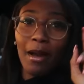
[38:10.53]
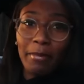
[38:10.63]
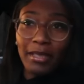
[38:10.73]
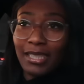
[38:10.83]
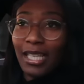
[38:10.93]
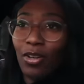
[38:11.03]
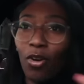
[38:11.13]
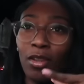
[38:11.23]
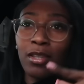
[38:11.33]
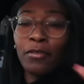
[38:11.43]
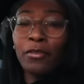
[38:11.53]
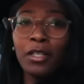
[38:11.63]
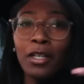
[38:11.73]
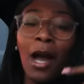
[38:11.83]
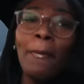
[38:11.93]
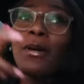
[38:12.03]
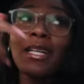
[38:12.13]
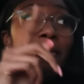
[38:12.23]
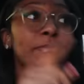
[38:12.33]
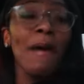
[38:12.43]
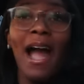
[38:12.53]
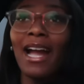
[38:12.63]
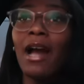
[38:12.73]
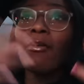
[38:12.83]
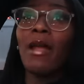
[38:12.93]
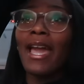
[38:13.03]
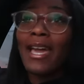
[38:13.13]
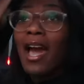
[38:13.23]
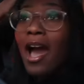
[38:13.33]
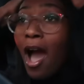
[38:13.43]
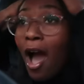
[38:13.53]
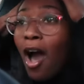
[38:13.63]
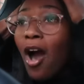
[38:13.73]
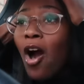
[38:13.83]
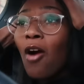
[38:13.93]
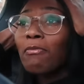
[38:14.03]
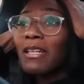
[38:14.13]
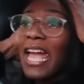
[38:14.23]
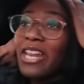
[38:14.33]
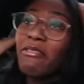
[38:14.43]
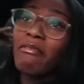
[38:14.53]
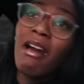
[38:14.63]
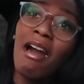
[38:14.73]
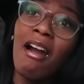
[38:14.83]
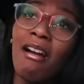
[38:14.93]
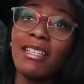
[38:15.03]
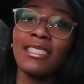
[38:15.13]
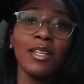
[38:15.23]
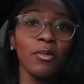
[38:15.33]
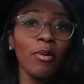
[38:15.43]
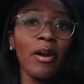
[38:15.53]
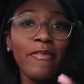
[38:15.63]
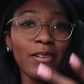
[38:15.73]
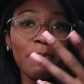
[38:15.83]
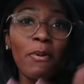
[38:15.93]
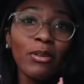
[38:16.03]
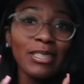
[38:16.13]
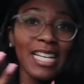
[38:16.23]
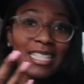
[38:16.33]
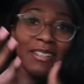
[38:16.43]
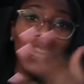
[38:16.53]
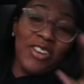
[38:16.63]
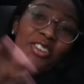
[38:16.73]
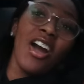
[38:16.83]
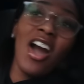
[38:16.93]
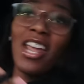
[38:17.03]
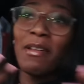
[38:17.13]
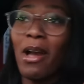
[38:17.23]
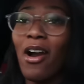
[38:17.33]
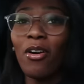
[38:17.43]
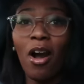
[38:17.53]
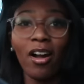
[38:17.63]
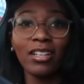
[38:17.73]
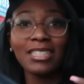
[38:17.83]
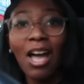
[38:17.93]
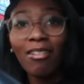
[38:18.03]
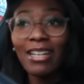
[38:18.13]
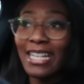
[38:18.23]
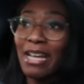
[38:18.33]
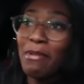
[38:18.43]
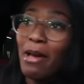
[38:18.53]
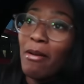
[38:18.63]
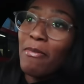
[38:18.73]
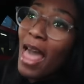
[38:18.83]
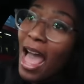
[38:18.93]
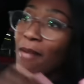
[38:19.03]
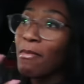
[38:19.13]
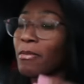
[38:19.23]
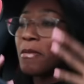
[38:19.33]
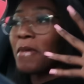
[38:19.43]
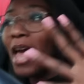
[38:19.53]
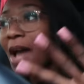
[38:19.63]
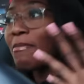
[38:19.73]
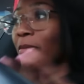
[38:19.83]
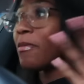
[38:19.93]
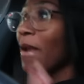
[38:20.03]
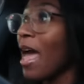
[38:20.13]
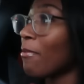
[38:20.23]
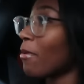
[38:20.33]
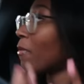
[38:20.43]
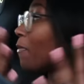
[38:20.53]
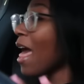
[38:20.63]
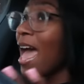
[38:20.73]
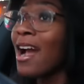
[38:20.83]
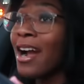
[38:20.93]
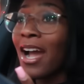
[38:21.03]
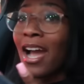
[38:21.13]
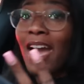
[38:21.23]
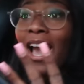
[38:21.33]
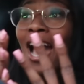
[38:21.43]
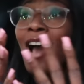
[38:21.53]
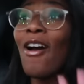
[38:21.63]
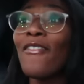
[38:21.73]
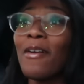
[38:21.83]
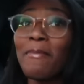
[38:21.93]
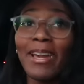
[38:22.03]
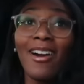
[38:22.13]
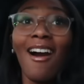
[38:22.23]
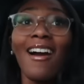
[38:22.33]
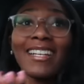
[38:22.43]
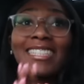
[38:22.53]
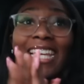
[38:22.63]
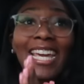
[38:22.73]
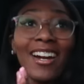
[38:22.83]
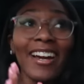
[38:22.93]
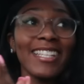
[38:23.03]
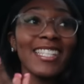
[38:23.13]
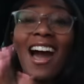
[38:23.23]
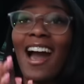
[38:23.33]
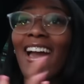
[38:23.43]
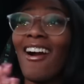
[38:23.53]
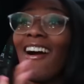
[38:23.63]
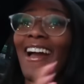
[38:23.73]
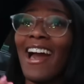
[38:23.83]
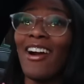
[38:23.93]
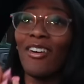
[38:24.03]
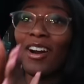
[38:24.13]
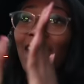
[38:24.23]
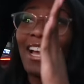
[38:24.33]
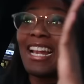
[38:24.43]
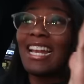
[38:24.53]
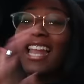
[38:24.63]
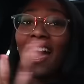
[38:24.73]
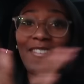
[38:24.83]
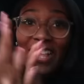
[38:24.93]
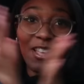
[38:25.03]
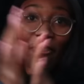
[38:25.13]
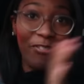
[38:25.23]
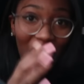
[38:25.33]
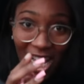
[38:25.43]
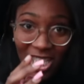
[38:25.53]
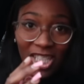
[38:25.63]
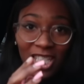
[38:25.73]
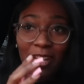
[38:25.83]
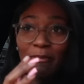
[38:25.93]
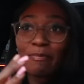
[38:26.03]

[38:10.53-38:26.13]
might be seeing, or the couple clips back, I'm like, oh, I'm gonna get a new car, I don't know if I'm gonna post it, so I'm gonna get a new car, and my car got stolen and blah blah blah blah blah blah blah blah blah blah blah blah. However, my car is here, it's IRL, live in the flesh.